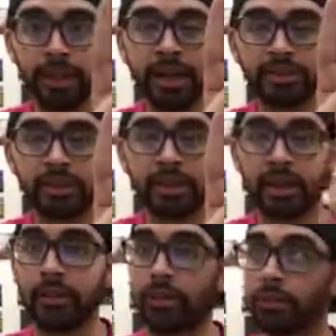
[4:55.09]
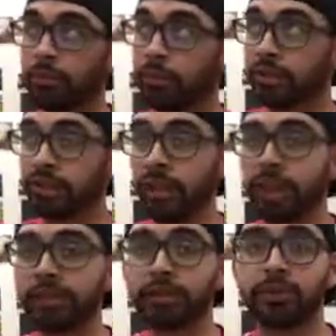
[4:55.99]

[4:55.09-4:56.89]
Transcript: B hands again like we did for blue skies.